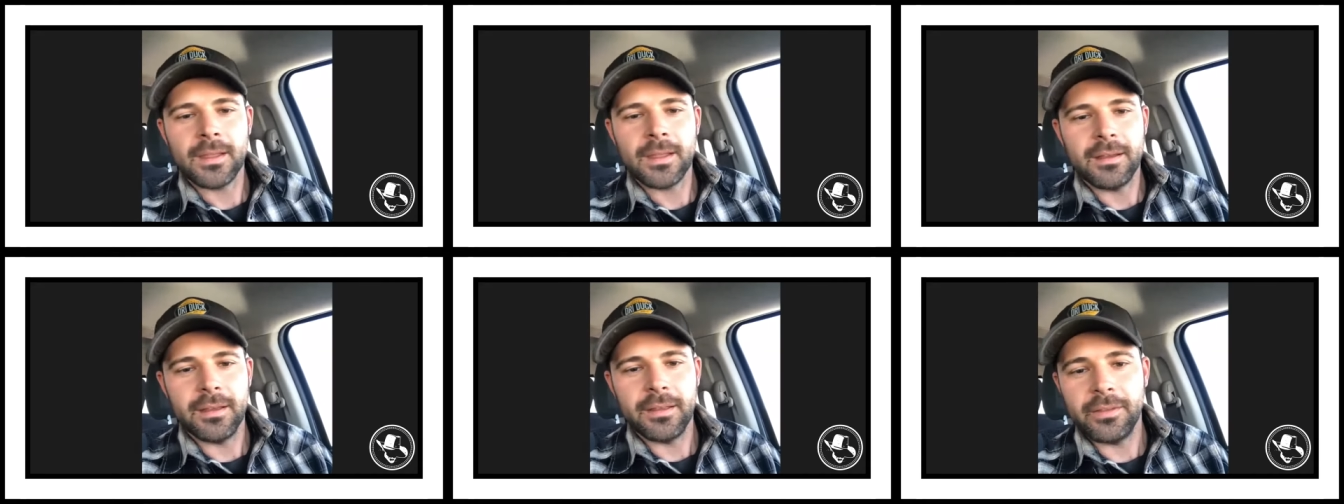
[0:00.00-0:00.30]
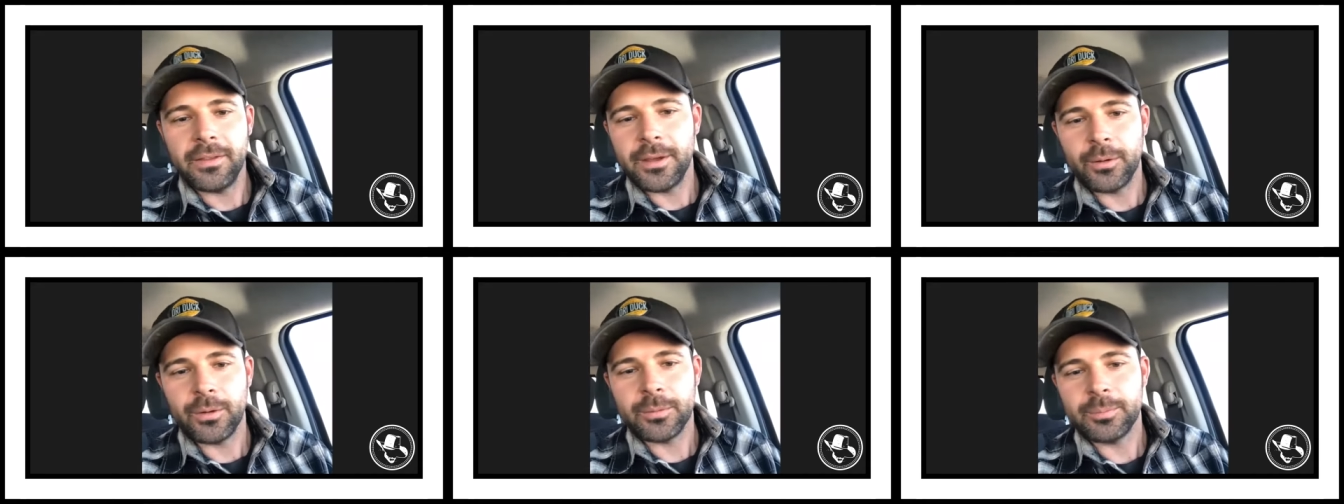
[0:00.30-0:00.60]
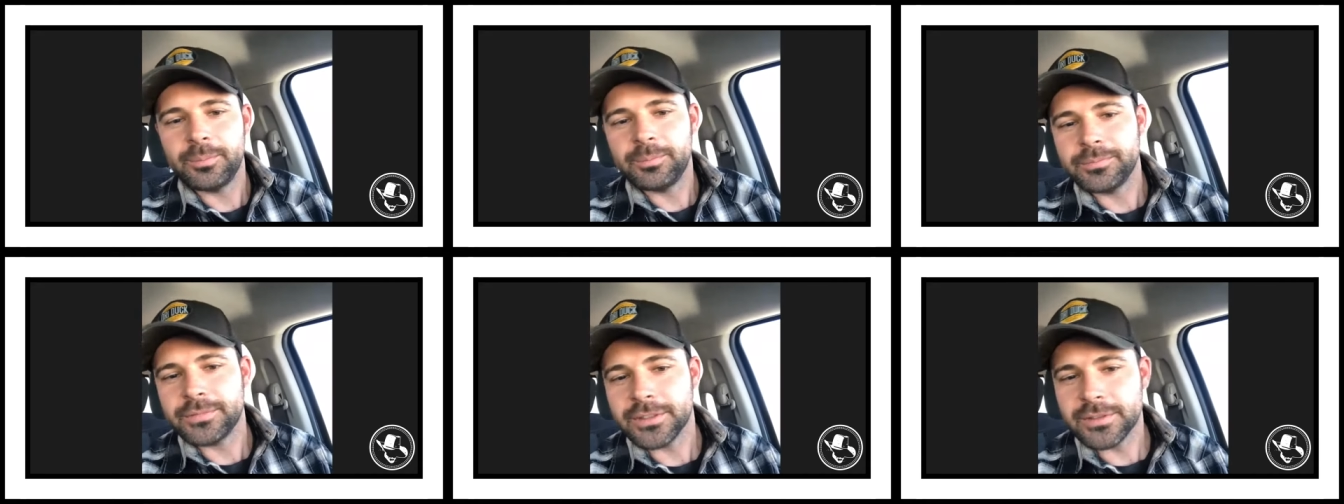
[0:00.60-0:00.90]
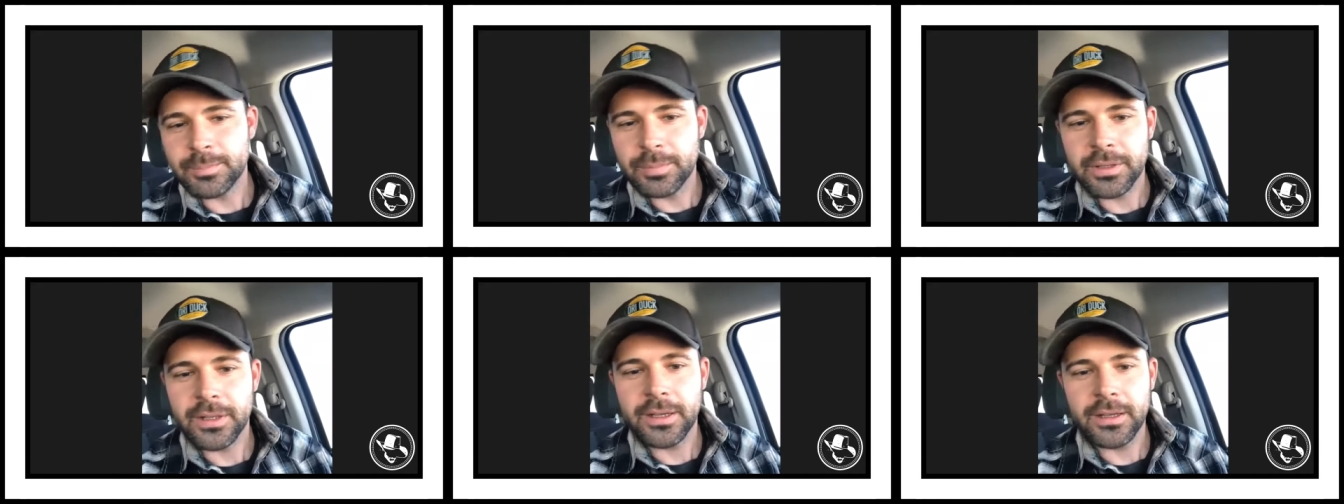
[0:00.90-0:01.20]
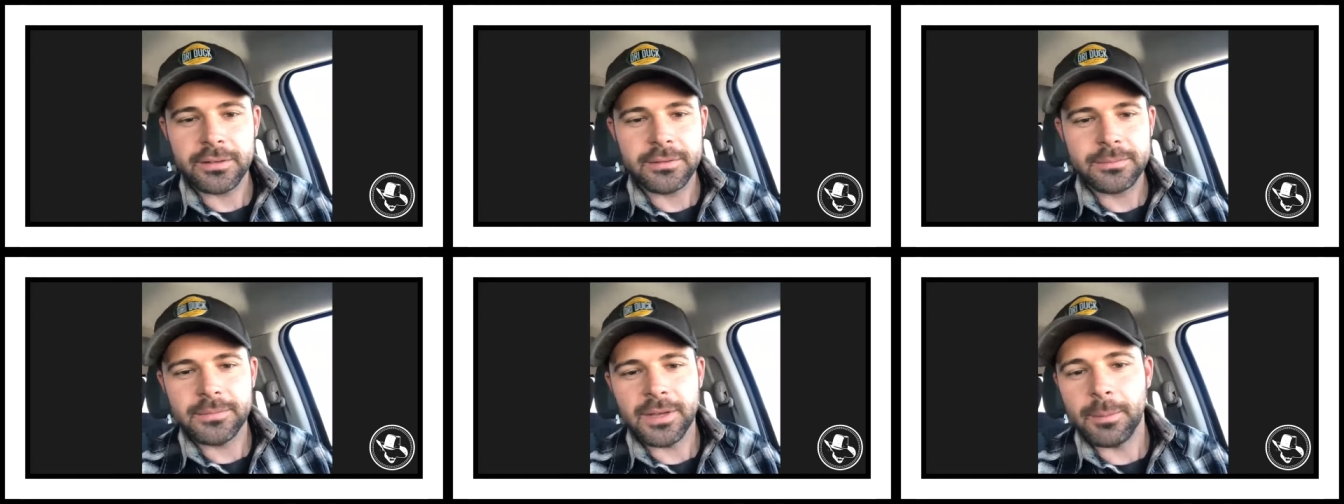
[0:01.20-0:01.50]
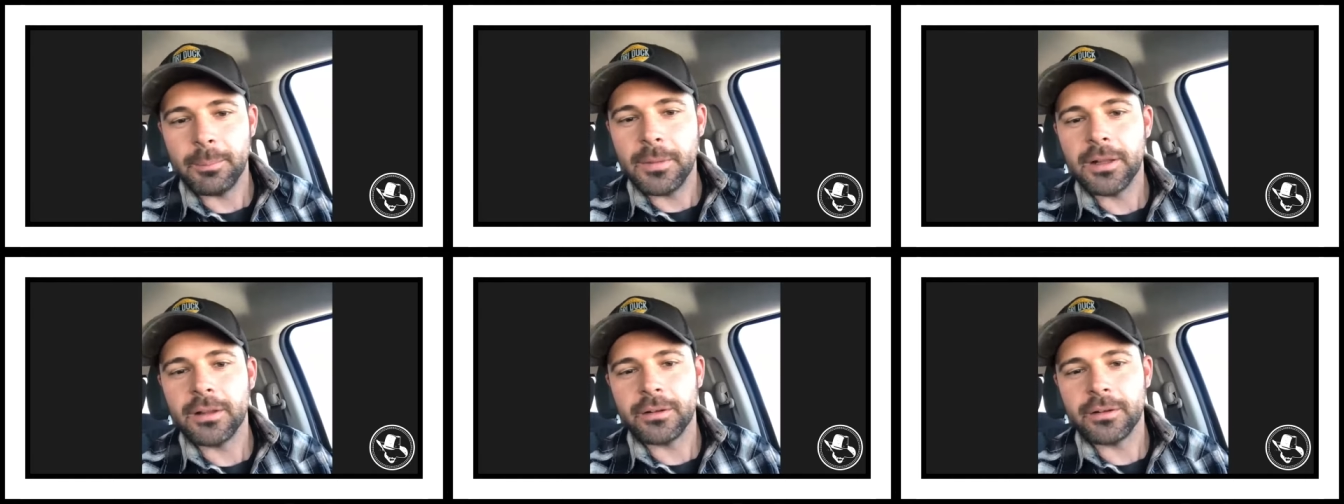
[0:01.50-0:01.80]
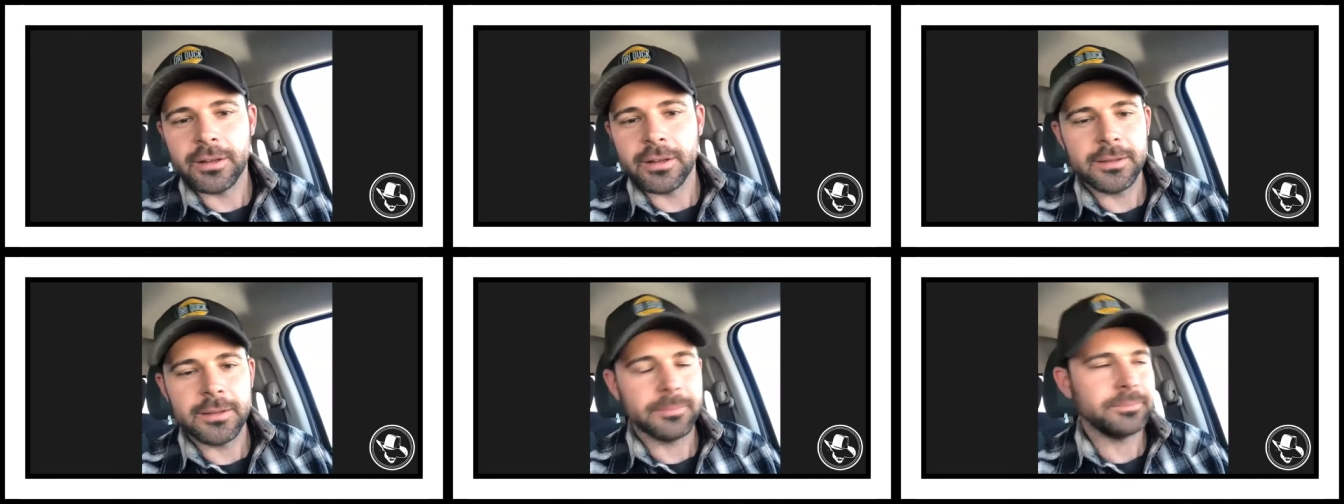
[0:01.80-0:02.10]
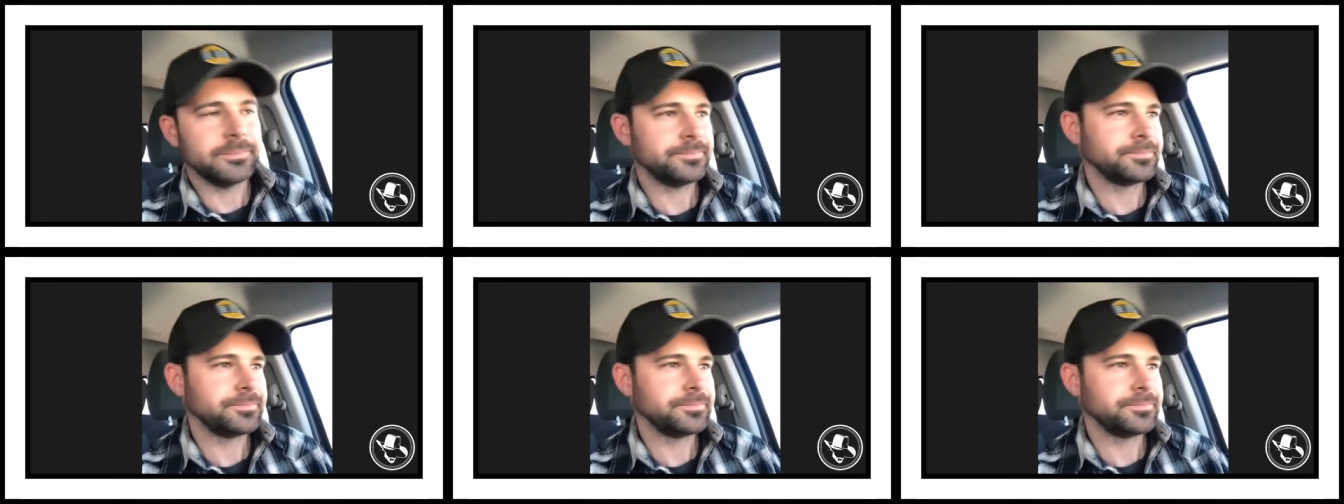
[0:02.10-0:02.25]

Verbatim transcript: and they would just play a, a melody,